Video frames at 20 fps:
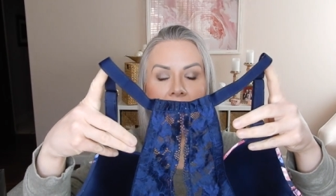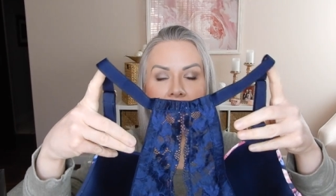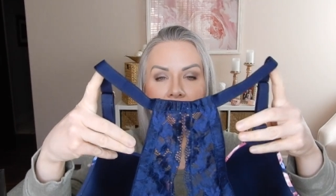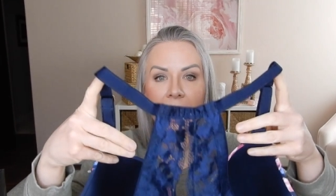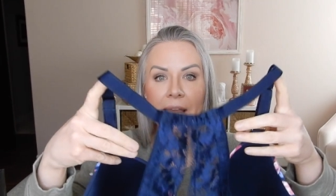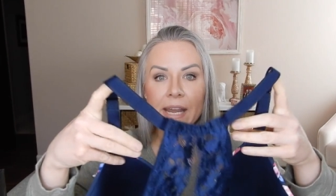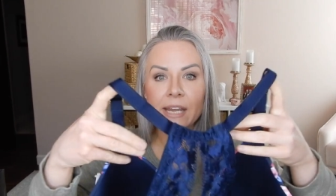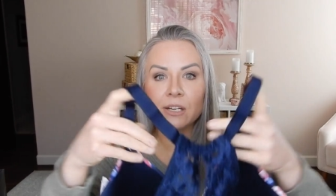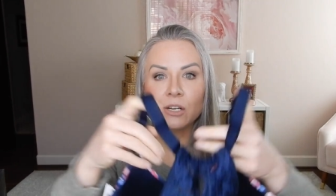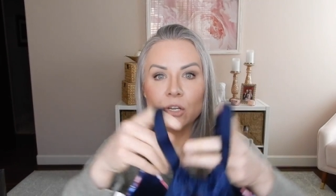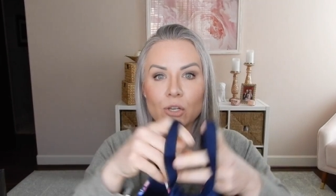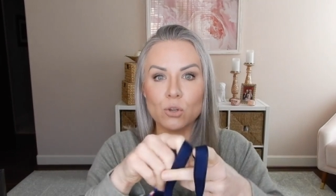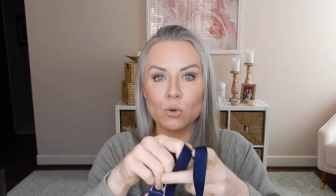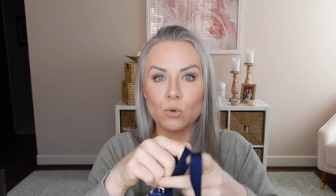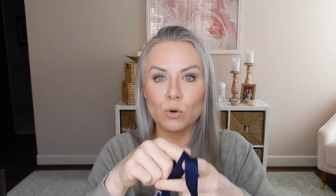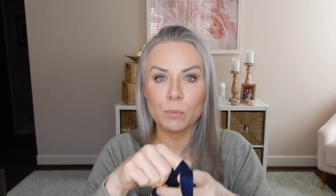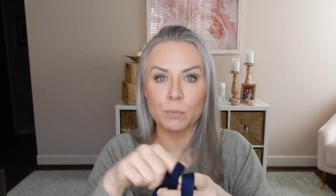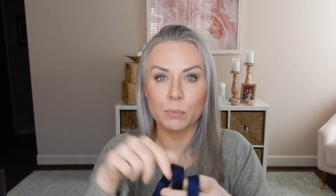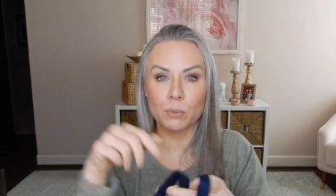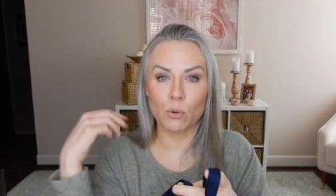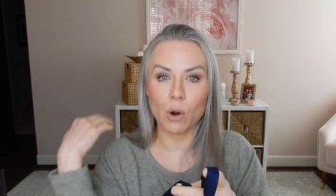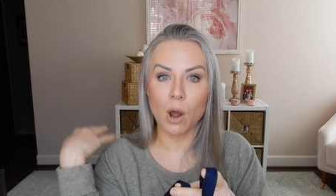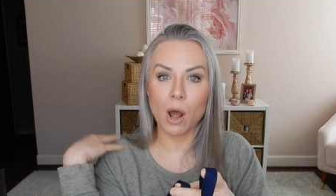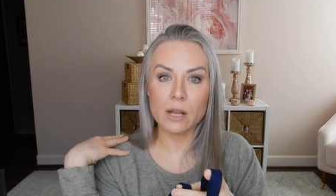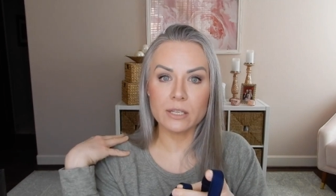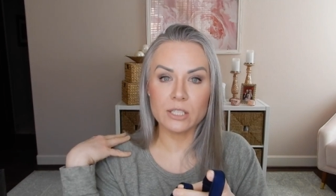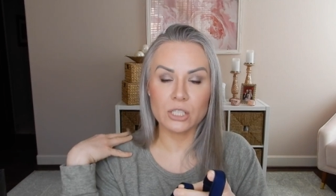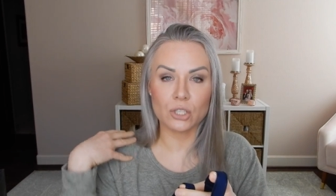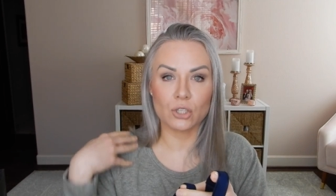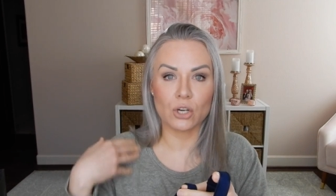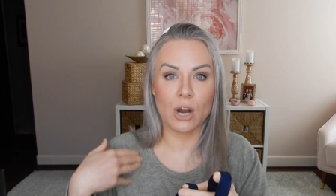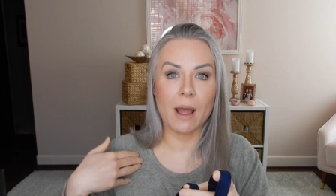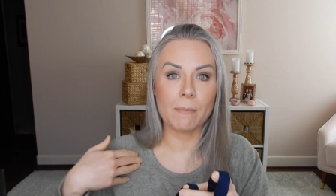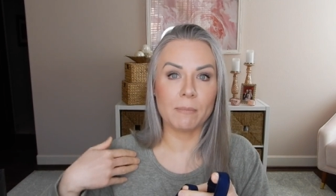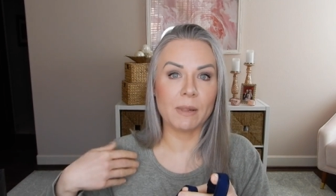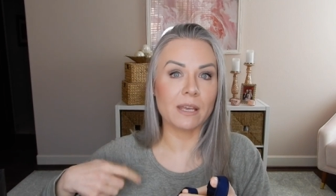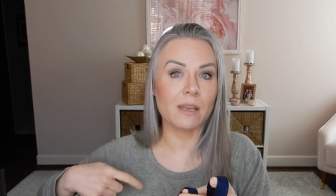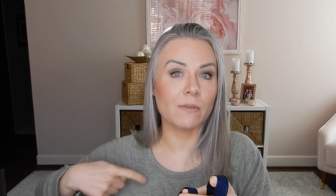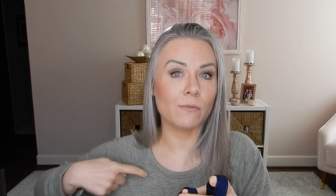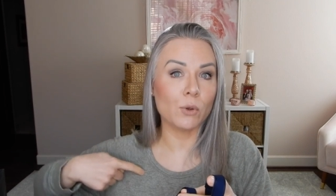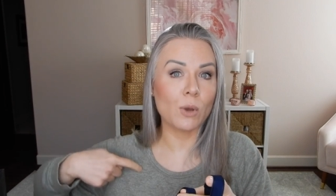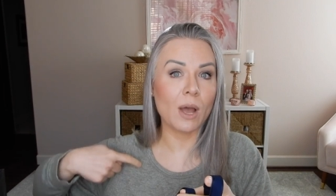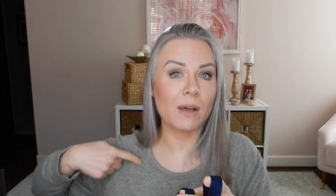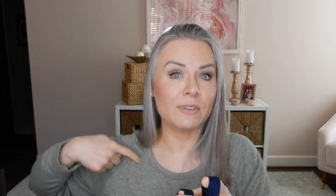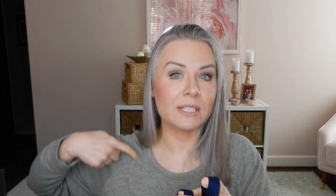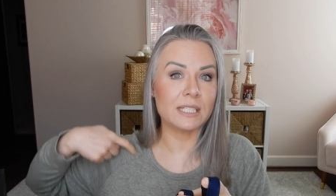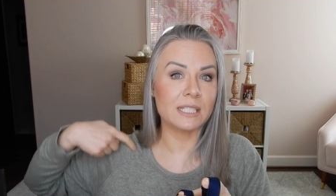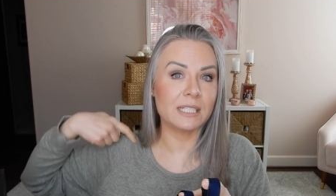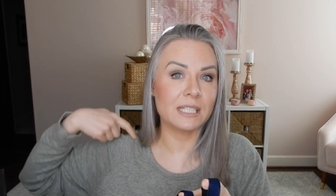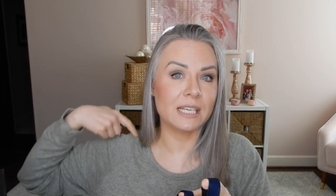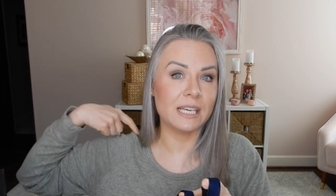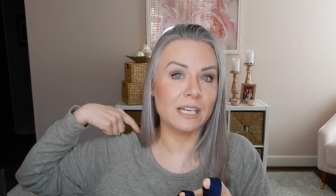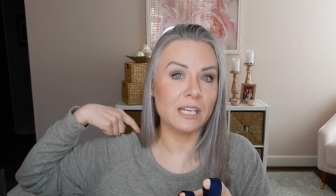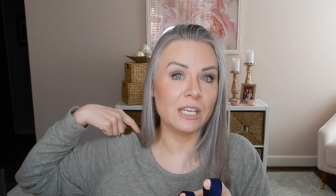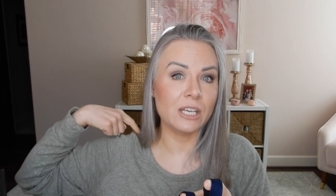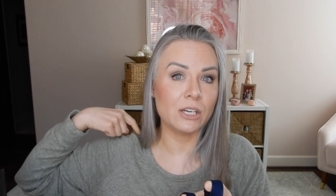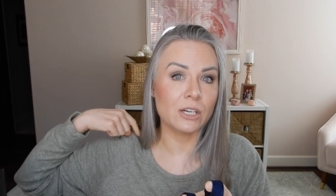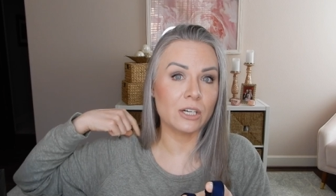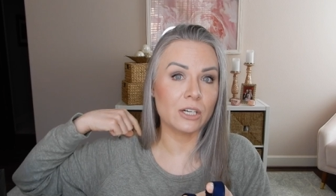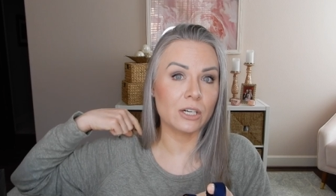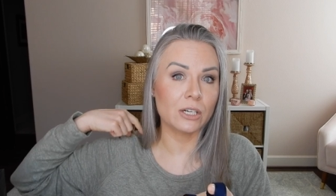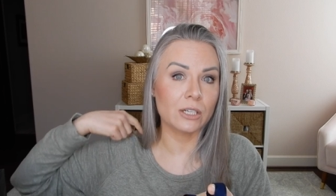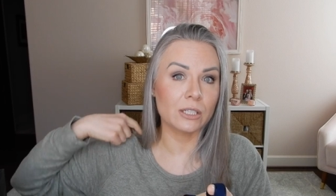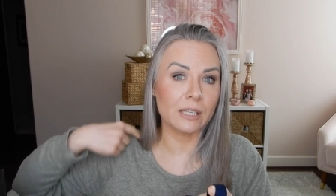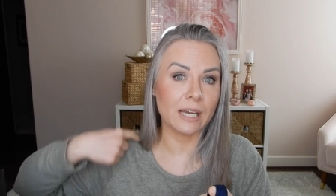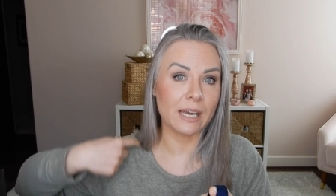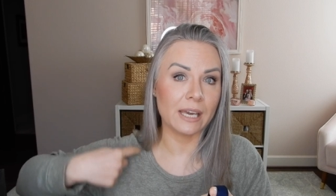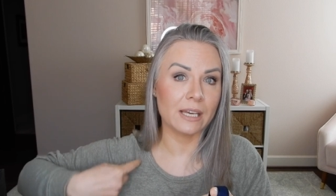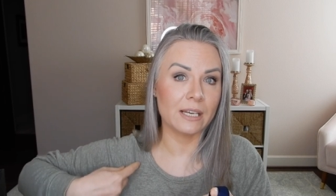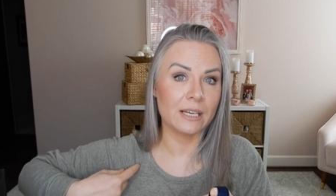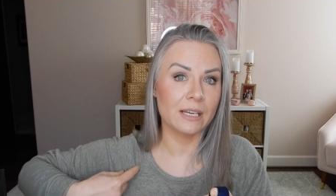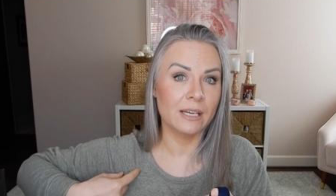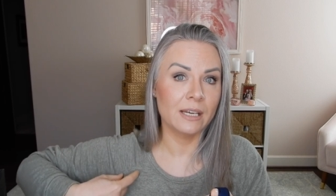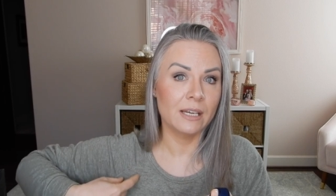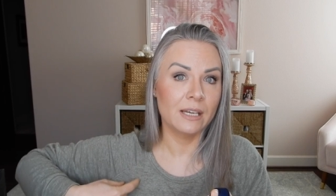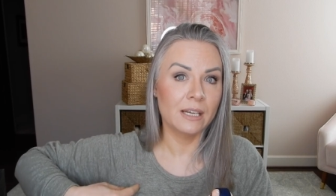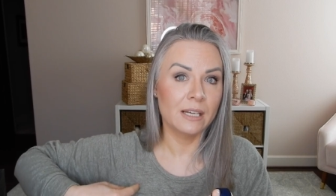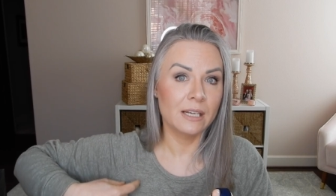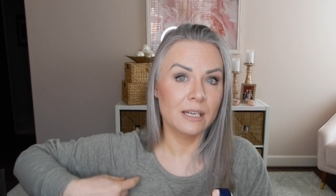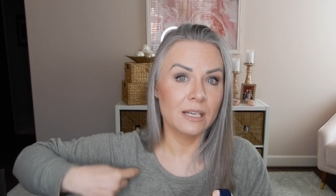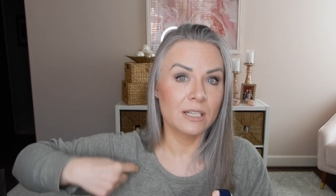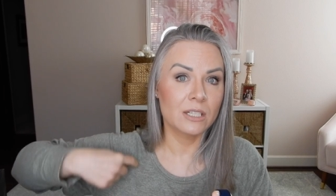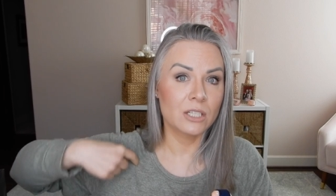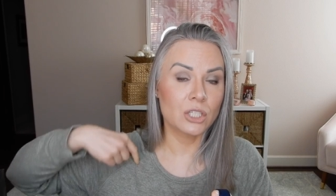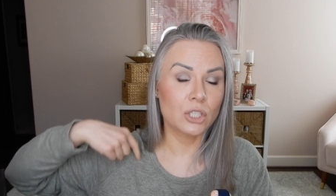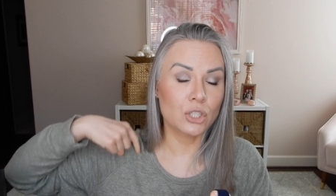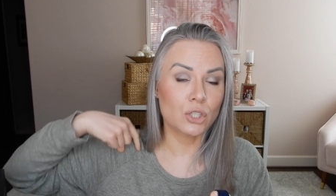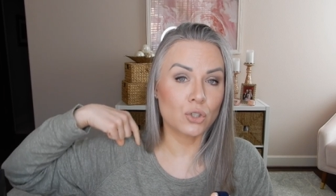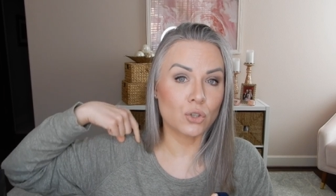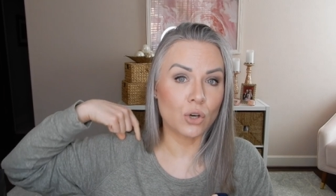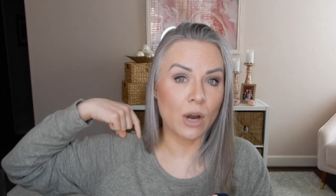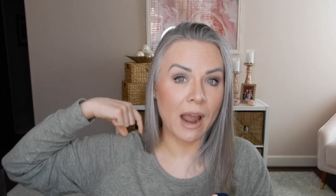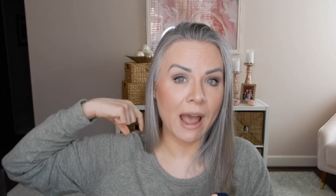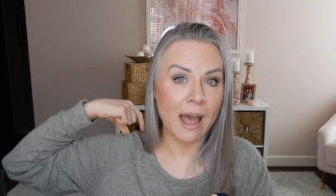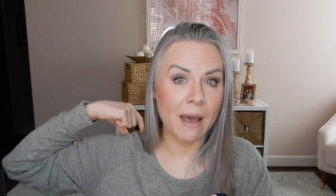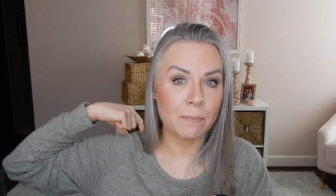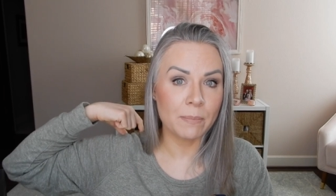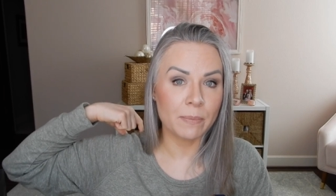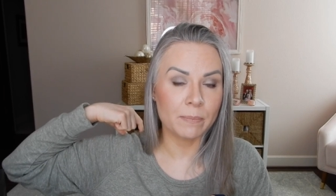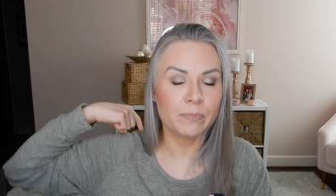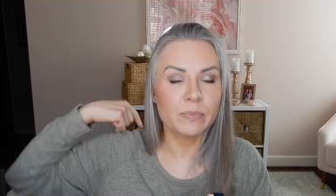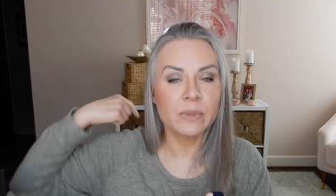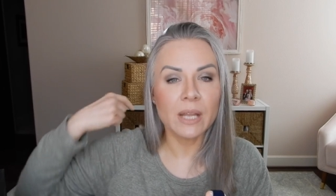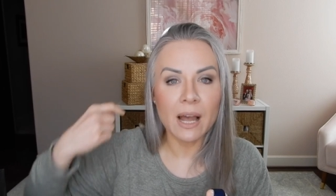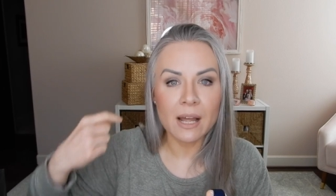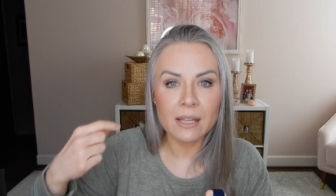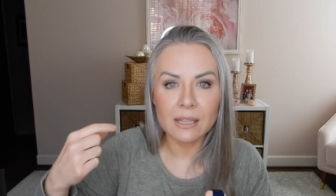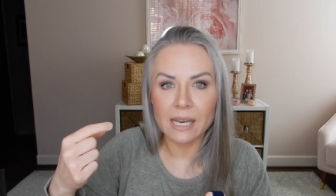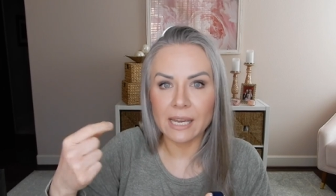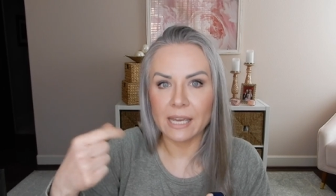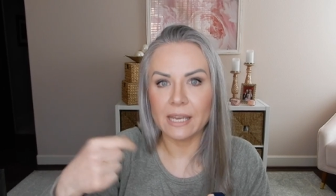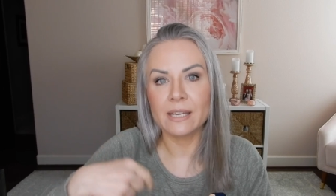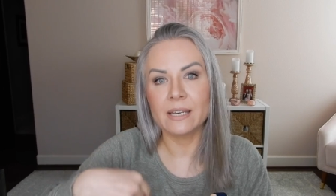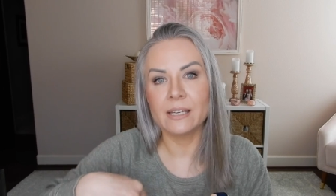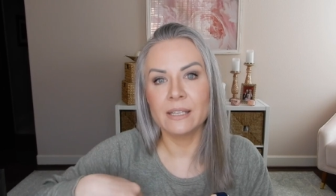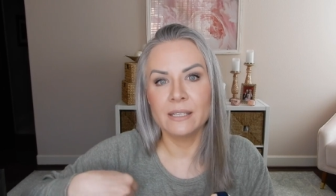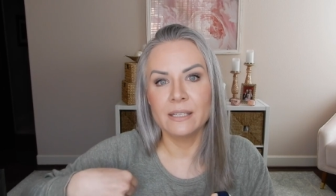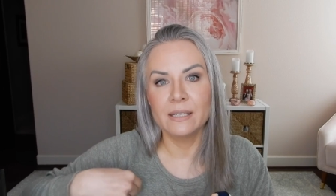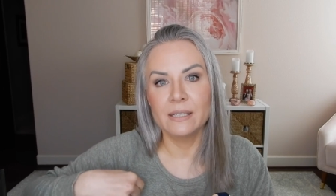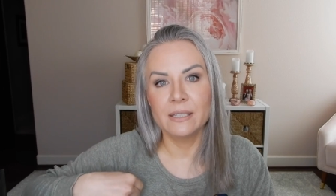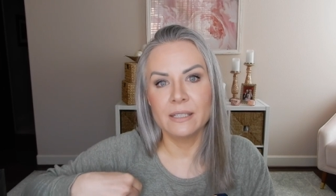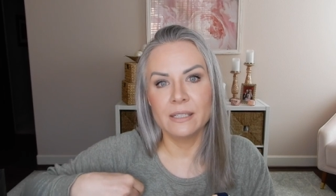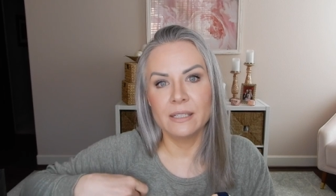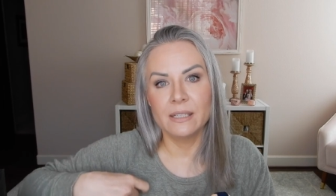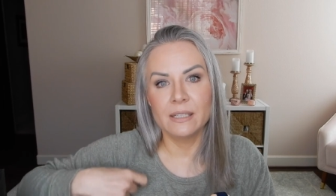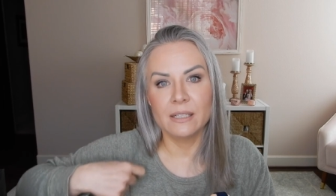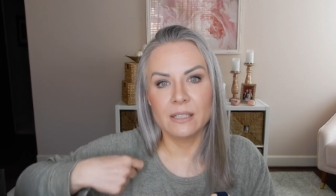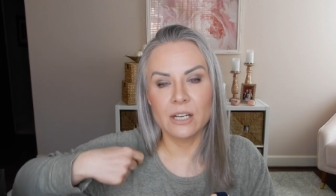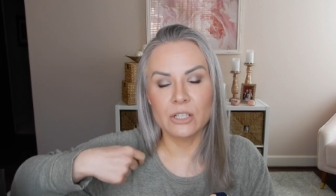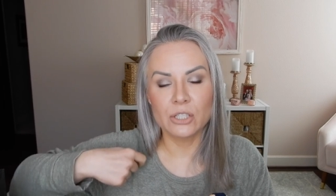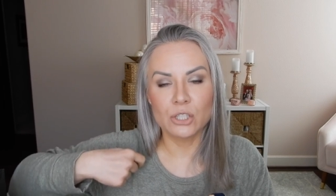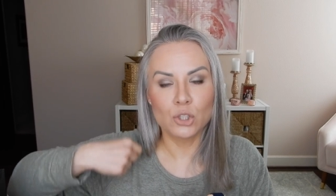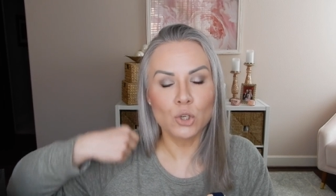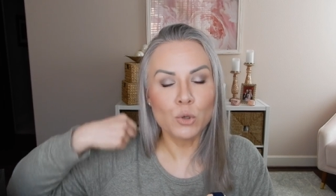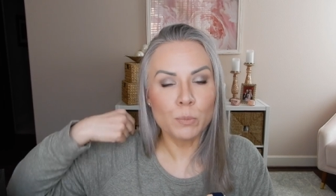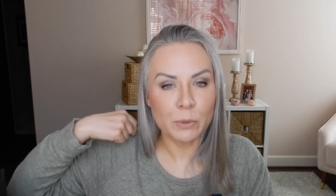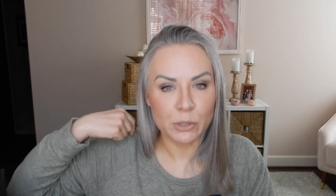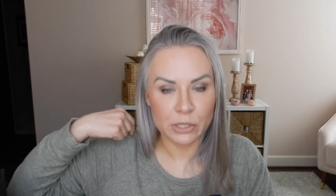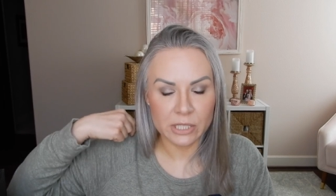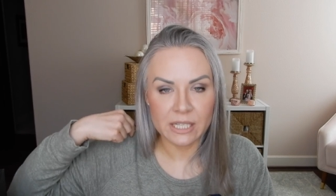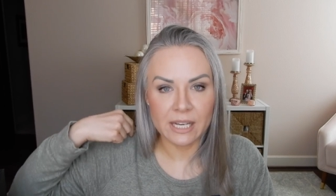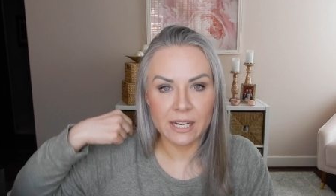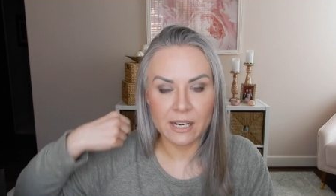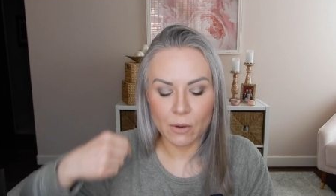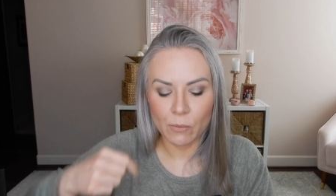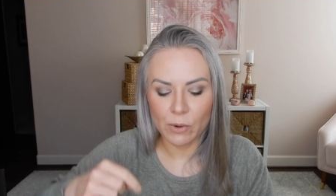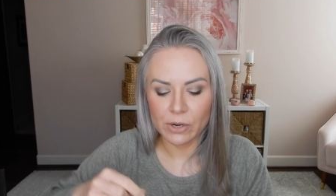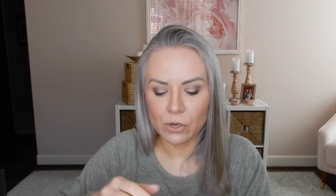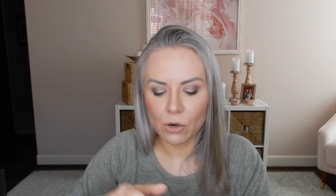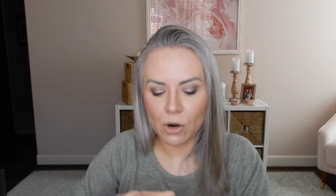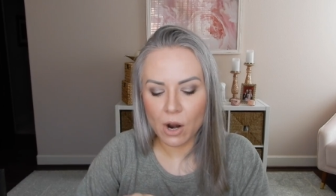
hide your bra strap. Like if you have a skinnier like strap, not like a super skinny one.